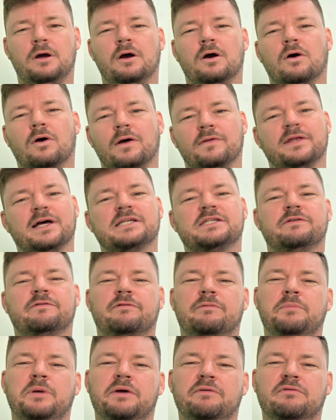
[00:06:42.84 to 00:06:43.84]
All right, that's it
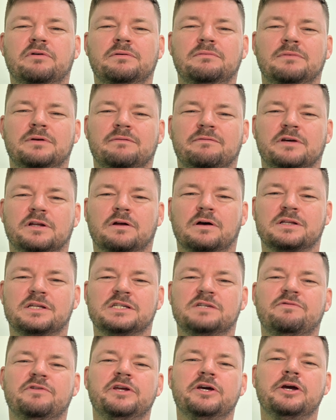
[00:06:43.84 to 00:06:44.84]
from me, everyone. If you like
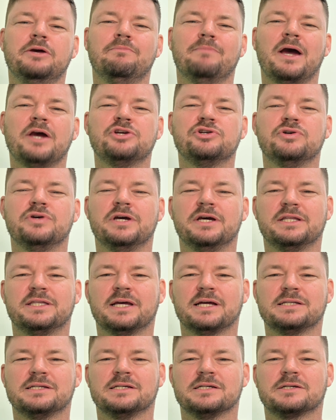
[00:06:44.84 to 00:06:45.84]
this video, make sure you hit
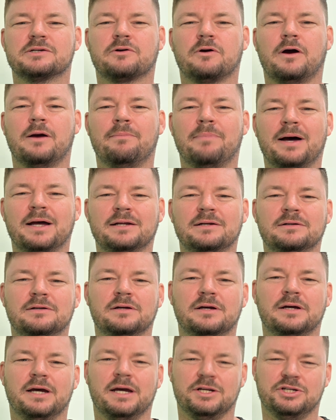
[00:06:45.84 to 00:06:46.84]
that subscribe
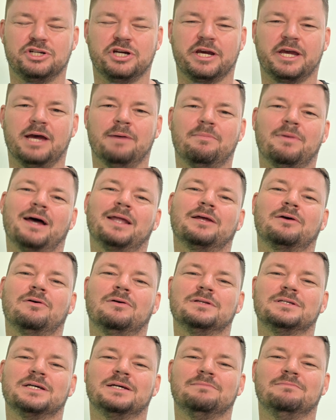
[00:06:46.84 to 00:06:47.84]
button and check out my other
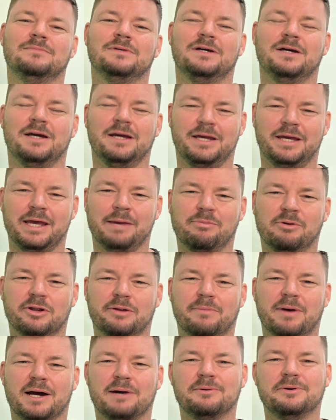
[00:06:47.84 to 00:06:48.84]
content. Keep it on
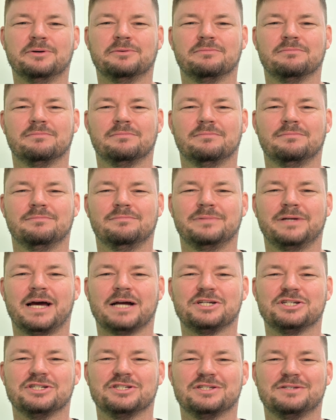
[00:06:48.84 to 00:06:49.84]
the back wheel.
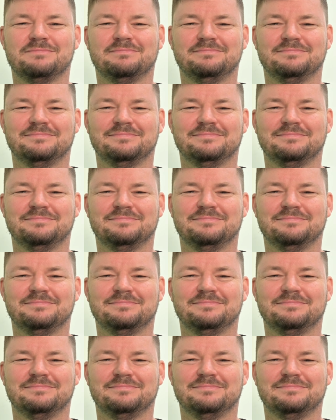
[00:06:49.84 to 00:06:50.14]
Catches.